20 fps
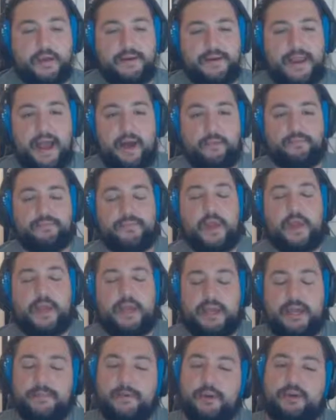Now,
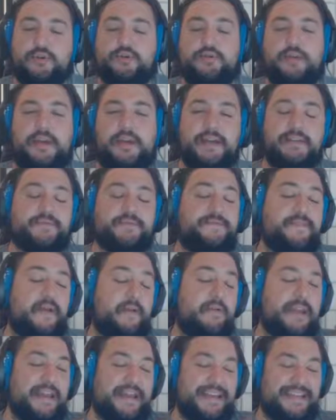Imakuni is
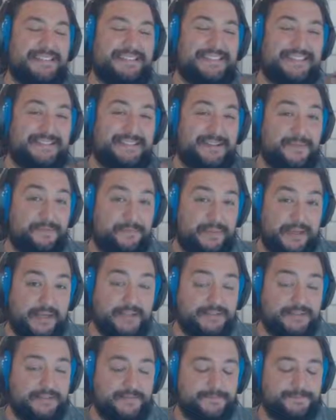very easy to
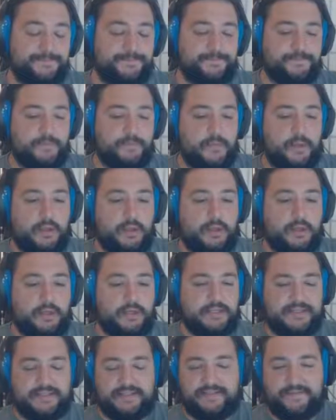beat,
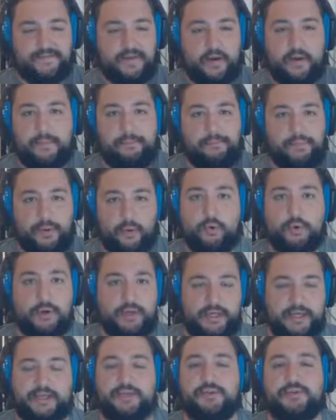because he has a very
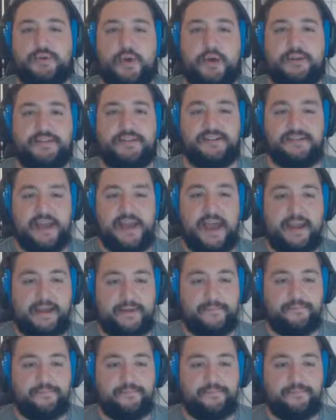poorly constructed deck,